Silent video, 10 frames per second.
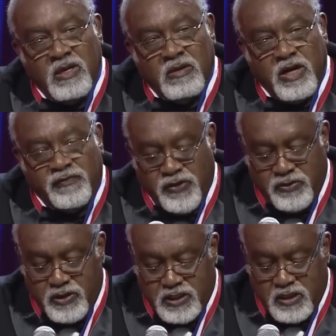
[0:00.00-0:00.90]
My
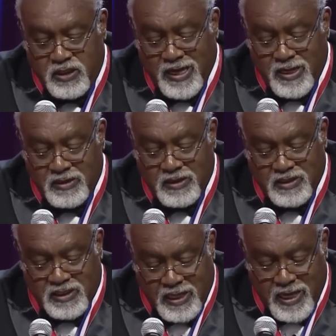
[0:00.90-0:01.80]
fear is
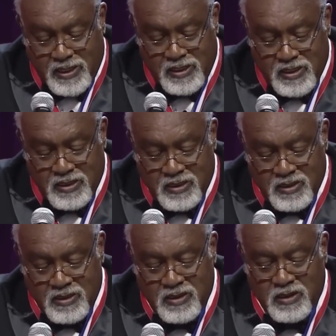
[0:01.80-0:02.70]
that
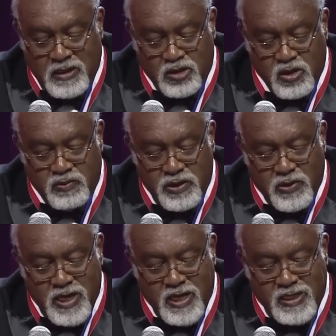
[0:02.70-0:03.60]
until we
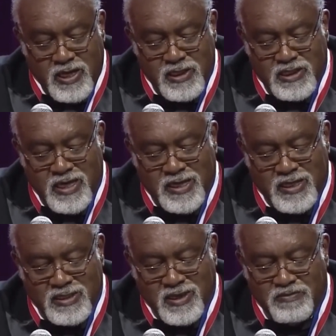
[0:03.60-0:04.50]
recognize and
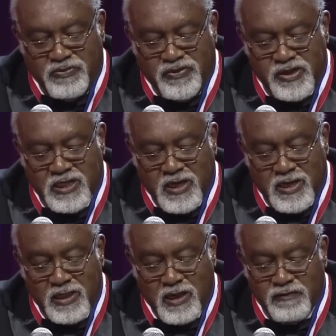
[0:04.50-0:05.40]
accept this
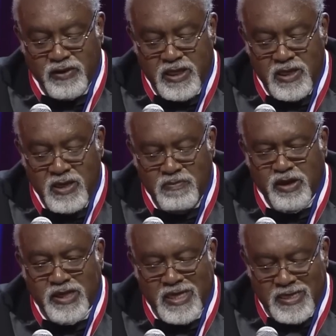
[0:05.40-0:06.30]
unlovely
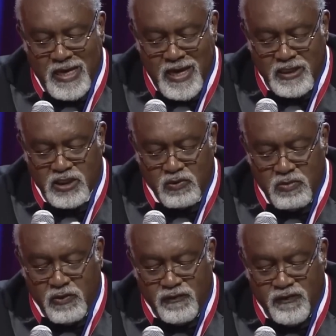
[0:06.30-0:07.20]
but
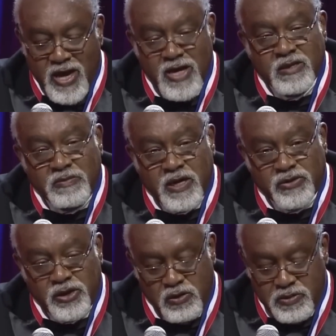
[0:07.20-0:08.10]
inexorable fact about
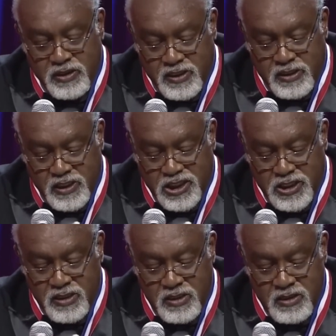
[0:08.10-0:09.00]
the human
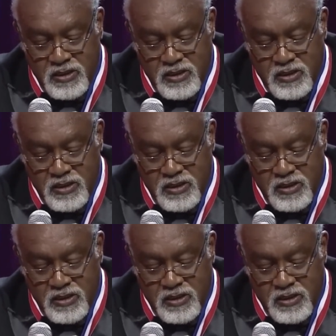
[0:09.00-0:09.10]
condition,